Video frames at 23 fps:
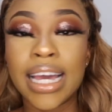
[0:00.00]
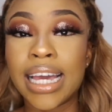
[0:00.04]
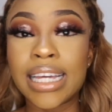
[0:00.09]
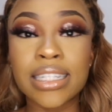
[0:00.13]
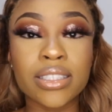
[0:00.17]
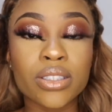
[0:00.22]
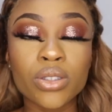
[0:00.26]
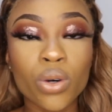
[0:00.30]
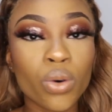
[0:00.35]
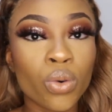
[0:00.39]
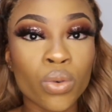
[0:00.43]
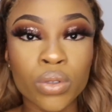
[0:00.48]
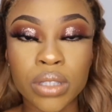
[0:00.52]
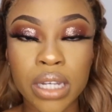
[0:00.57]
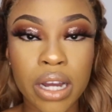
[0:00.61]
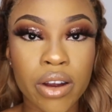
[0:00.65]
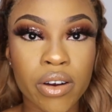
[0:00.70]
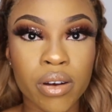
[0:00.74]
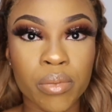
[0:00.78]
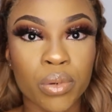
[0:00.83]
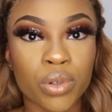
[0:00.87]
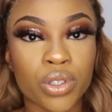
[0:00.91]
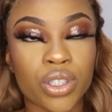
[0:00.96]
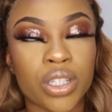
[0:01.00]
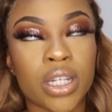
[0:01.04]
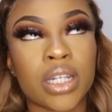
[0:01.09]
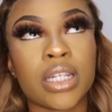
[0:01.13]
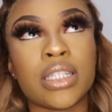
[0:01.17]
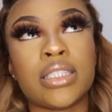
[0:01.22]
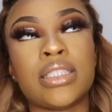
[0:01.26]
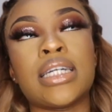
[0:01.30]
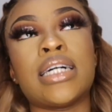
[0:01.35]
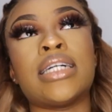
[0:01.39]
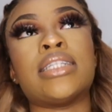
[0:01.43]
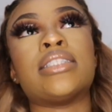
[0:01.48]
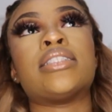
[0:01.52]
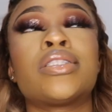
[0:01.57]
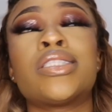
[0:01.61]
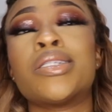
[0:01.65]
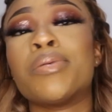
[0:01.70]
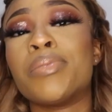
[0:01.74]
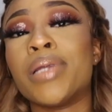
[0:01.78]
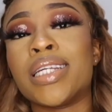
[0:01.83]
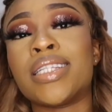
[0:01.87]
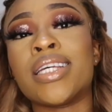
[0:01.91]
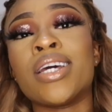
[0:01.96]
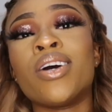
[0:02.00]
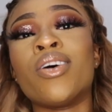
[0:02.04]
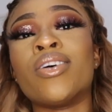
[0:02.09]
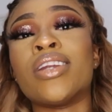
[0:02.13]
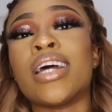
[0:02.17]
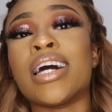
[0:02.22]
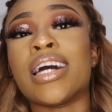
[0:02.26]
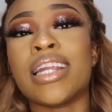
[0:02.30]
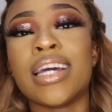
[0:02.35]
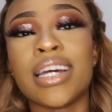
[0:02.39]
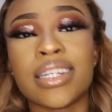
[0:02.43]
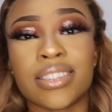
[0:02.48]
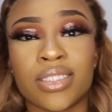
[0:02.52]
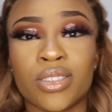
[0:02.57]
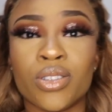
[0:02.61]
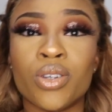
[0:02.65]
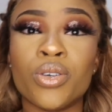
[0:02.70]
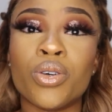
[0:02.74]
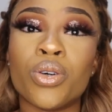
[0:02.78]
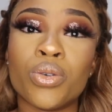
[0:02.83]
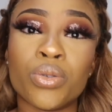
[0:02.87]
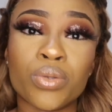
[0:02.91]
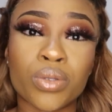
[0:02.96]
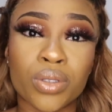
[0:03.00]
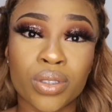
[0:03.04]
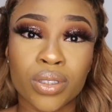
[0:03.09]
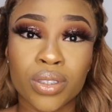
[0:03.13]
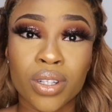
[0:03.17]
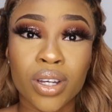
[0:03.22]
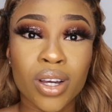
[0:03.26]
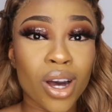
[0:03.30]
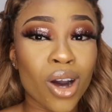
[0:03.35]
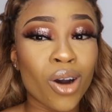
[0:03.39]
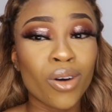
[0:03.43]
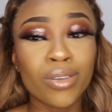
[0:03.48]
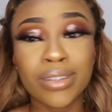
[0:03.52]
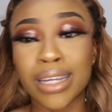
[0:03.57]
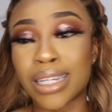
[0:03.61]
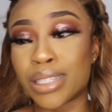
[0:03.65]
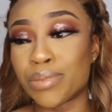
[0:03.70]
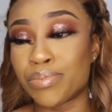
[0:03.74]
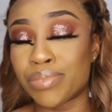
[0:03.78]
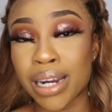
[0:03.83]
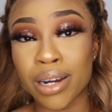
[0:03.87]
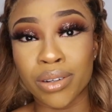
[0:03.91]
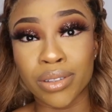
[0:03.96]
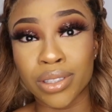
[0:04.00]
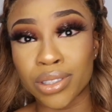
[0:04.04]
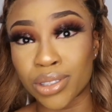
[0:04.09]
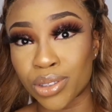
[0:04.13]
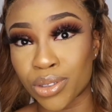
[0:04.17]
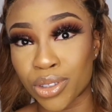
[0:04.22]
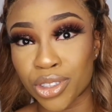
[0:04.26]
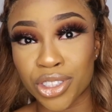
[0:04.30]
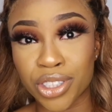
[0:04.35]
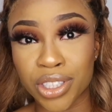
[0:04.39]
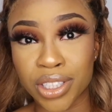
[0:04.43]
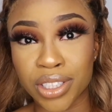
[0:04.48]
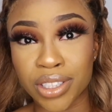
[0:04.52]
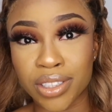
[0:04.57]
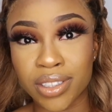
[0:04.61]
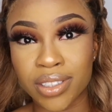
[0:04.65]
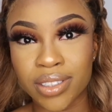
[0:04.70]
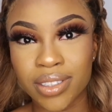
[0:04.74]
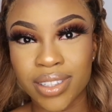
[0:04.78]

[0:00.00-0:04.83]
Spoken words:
It's not all terrible, do you understand? Should be they say all that glitters is not gold, all that's brown is not shit.